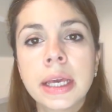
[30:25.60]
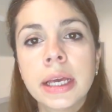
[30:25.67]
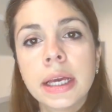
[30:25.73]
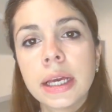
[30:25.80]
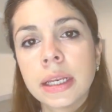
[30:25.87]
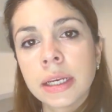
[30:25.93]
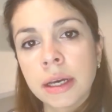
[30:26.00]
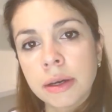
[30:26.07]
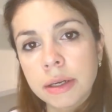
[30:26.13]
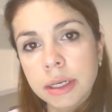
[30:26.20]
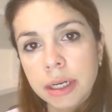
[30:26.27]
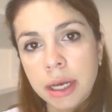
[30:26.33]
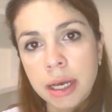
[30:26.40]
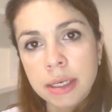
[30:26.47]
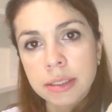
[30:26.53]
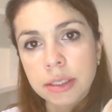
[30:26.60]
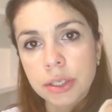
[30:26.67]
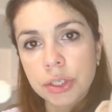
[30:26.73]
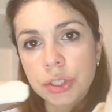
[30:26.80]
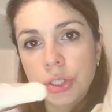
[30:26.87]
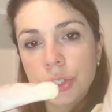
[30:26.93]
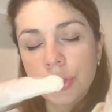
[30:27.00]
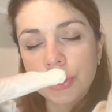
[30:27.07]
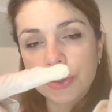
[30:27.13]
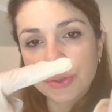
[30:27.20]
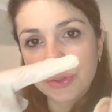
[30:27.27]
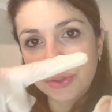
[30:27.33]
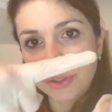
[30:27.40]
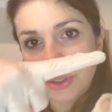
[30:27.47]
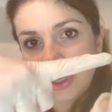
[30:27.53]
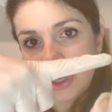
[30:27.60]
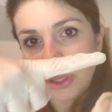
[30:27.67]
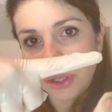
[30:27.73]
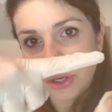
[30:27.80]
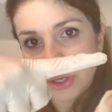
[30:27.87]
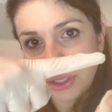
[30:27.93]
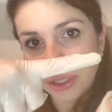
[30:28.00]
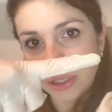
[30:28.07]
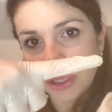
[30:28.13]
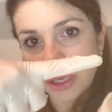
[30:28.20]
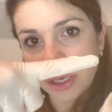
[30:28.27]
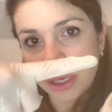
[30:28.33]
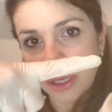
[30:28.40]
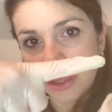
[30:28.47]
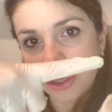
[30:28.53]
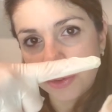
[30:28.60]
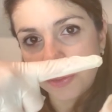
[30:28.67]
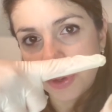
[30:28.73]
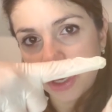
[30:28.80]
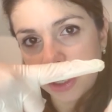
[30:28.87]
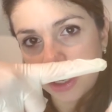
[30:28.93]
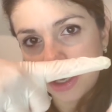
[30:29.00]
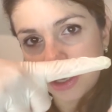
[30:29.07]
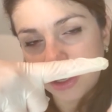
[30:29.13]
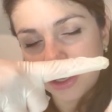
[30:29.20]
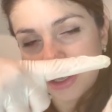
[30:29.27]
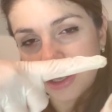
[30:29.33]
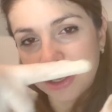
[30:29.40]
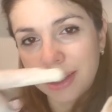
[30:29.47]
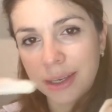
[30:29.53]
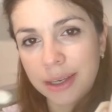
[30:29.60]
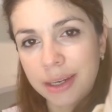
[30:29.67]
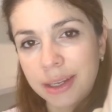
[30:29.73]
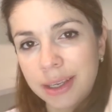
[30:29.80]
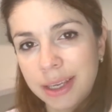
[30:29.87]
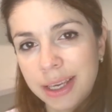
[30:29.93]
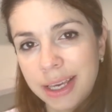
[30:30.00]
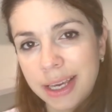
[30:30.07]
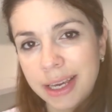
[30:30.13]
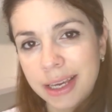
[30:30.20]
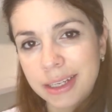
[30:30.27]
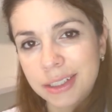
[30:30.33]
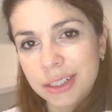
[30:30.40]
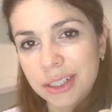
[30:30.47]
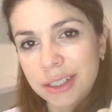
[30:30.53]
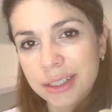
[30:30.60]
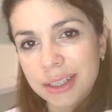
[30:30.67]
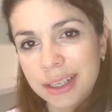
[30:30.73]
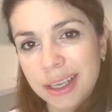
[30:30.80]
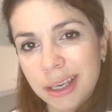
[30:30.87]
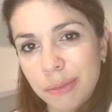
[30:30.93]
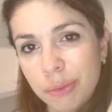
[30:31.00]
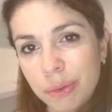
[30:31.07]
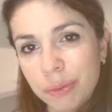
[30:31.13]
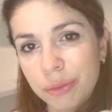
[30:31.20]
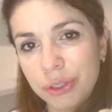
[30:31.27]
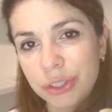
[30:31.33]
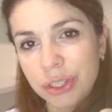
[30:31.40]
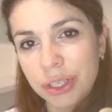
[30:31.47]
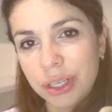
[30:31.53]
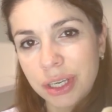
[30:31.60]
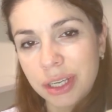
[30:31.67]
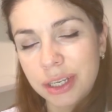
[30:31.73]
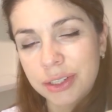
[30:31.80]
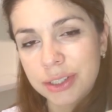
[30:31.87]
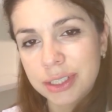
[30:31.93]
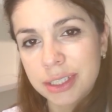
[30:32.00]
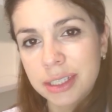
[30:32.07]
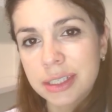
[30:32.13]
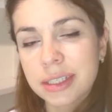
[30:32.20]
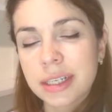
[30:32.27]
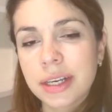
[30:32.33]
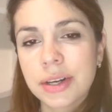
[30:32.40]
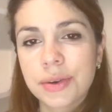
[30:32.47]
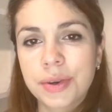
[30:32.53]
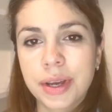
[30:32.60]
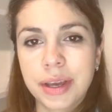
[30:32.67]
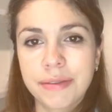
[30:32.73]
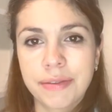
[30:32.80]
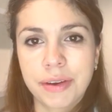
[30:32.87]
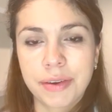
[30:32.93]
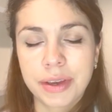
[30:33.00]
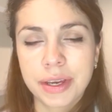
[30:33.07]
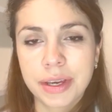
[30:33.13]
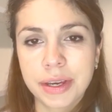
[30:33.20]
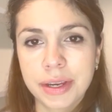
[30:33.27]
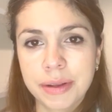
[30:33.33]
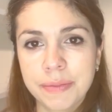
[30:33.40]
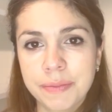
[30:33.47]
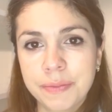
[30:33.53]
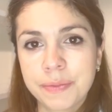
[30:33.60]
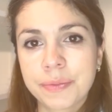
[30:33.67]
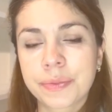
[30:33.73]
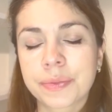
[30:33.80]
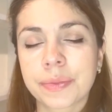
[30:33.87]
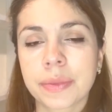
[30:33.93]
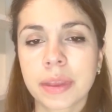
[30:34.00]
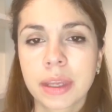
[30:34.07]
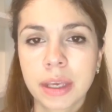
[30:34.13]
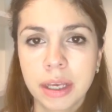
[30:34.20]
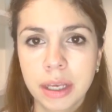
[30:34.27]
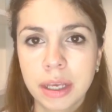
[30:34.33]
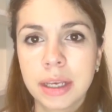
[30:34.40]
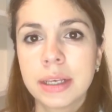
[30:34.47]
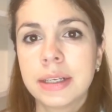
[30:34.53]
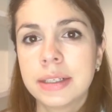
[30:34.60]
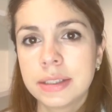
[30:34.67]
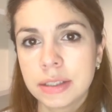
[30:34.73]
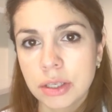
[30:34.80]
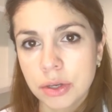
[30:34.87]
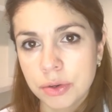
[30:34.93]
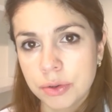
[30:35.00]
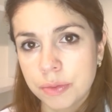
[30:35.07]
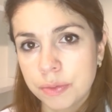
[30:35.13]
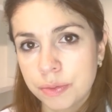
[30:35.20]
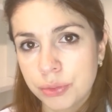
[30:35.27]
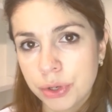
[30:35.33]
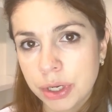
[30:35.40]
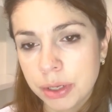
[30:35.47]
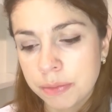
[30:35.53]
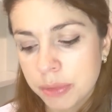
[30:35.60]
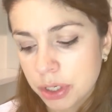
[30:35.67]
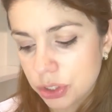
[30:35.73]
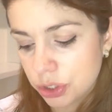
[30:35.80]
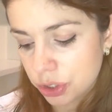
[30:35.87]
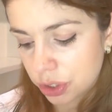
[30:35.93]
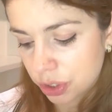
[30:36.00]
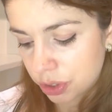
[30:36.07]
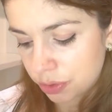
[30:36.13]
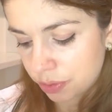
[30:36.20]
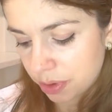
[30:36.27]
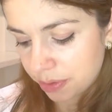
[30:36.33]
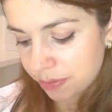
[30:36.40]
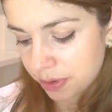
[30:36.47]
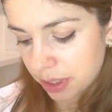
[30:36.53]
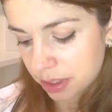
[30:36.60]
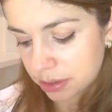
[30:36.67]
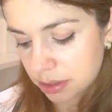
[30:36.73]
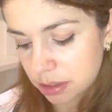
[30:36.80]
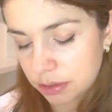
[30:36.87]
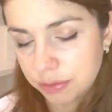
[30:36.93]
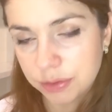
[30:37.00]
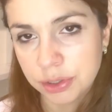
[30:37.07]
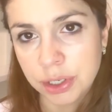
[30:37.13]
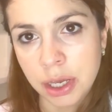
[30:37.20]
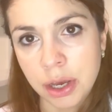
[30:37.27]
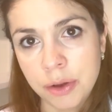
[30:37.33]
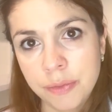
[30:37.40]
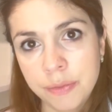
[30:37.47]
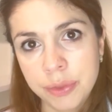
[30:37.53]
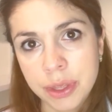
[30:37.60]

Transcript: And I'm gonna ask you to look the other way. Good. And just keep on pushing and resist. Okay, very good. So pretty much good reflexes for now.